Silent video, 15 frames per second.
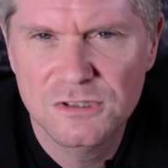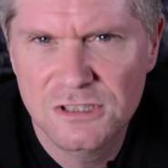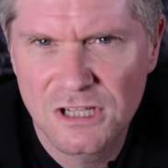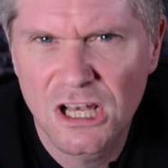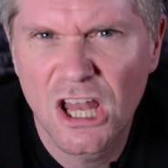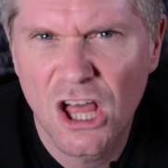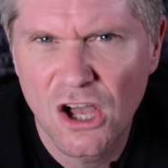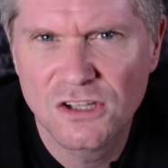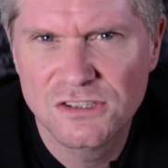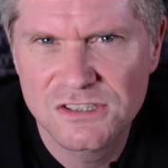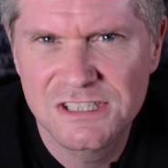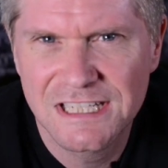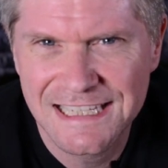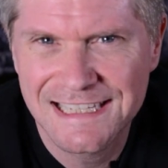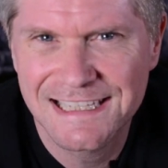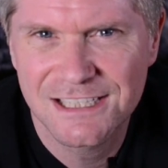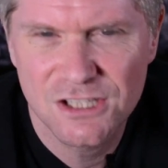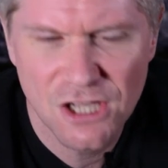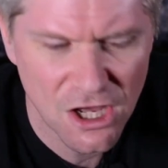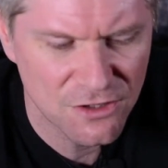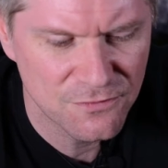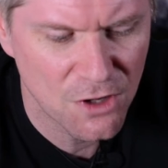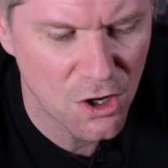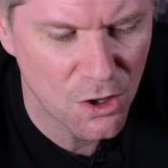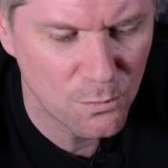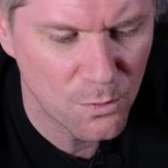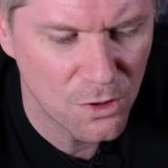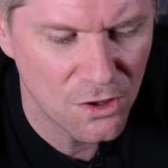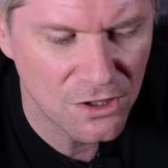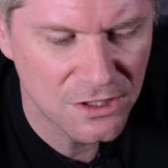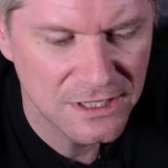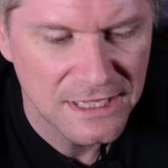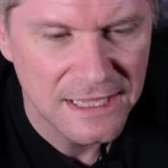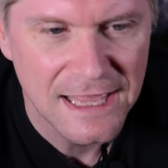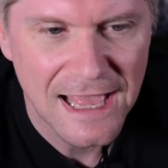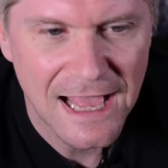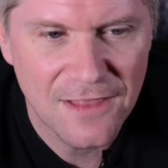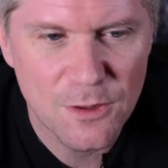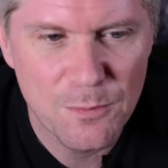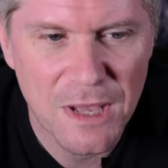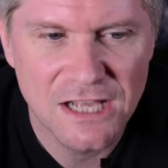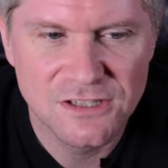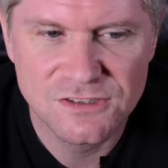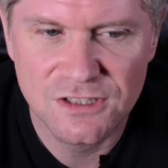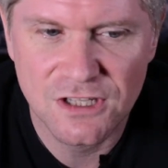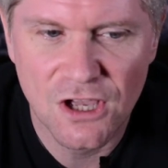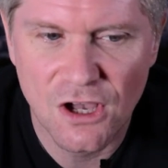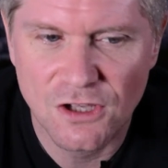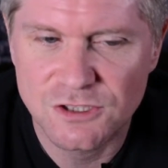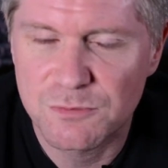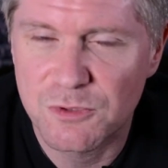classy kind of artwork, and the backs of the cards are